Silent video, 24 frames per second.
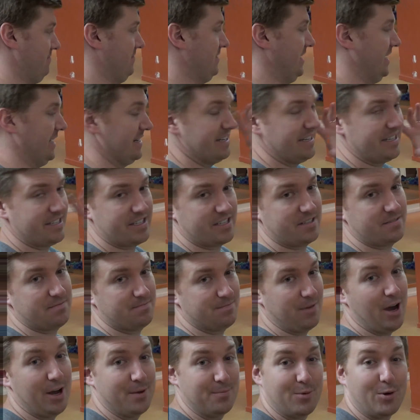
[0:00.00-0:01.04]
in its
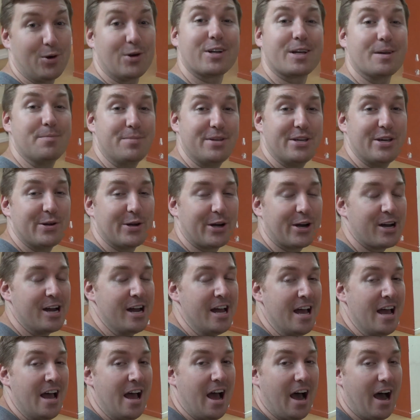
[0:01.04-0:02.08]
onboard computer
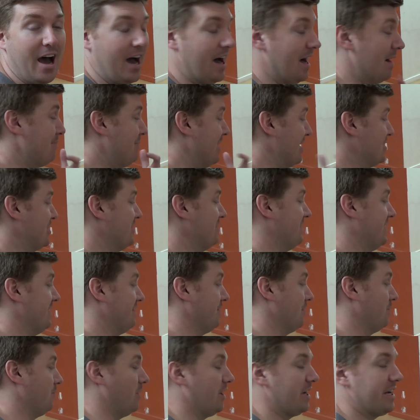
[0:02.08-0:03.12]
a bunch of
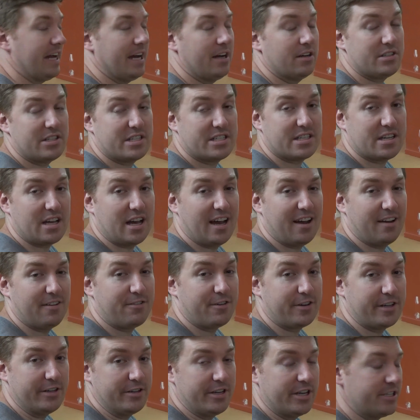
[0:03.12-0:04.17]
different workouts
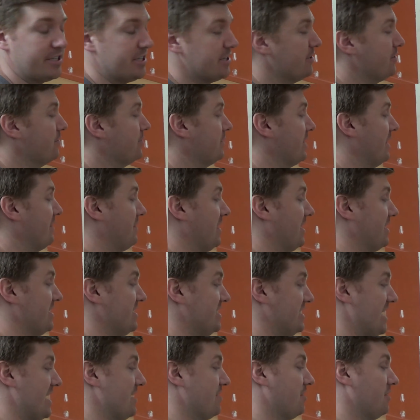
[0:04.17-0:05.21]
for you to do. They've got a
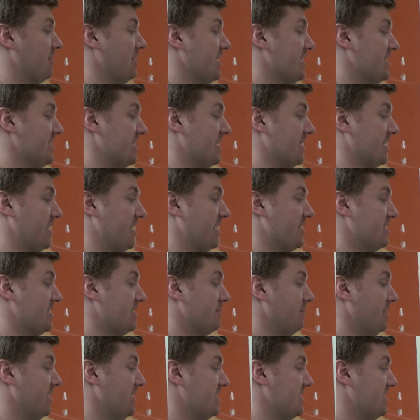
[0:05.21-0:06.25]
standard list and a
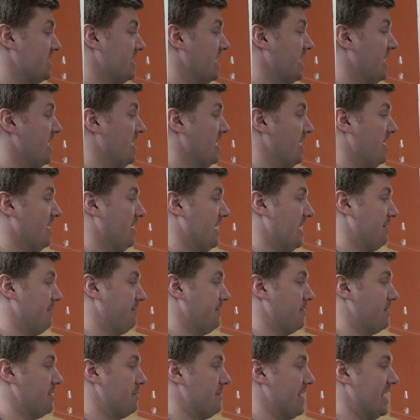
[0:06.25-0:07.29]
custom list. If
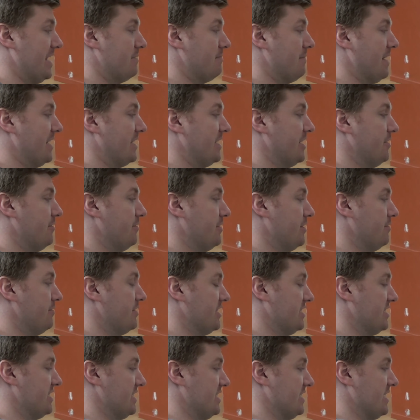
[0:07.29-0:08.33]
from the main menu you
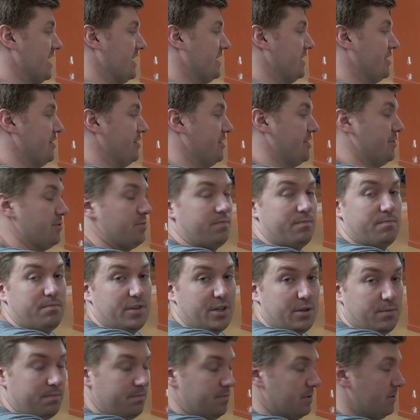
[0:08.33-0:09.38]
just decide you